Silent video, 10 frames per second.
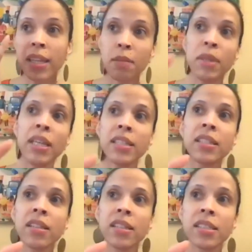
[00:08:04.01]
can
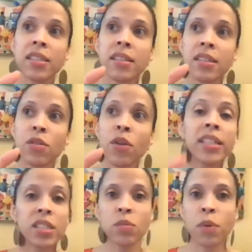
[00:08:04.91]
meet this the
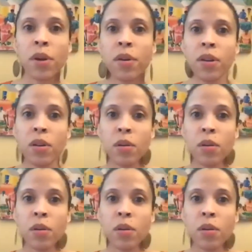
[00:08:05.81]
crisis where